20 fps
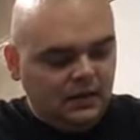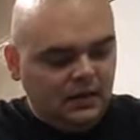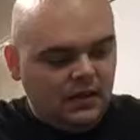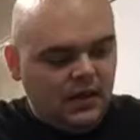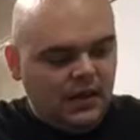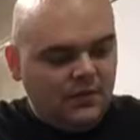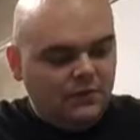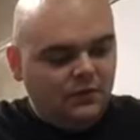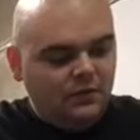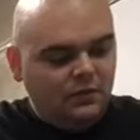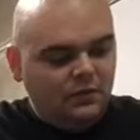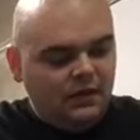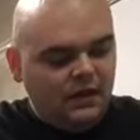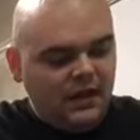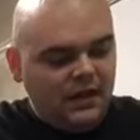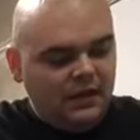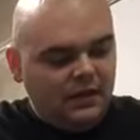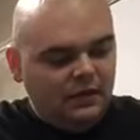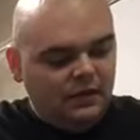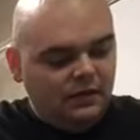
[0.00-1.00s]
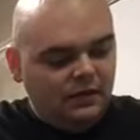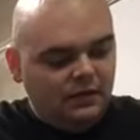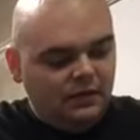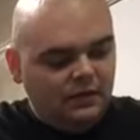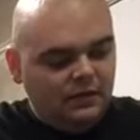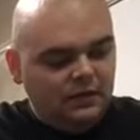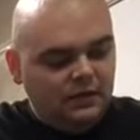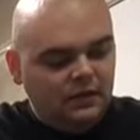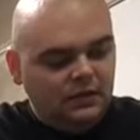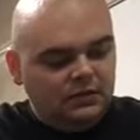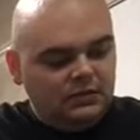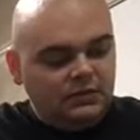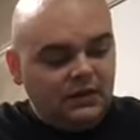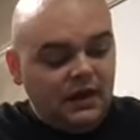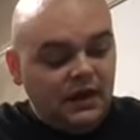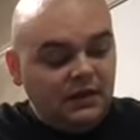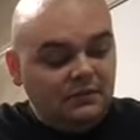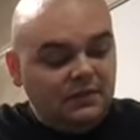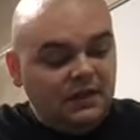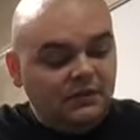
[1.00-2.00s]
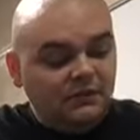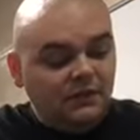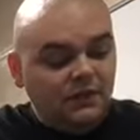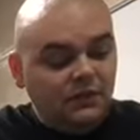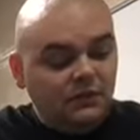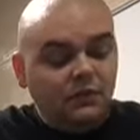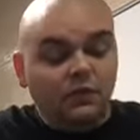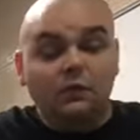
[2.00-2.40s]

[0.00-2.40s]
April 8th. So I'm giving you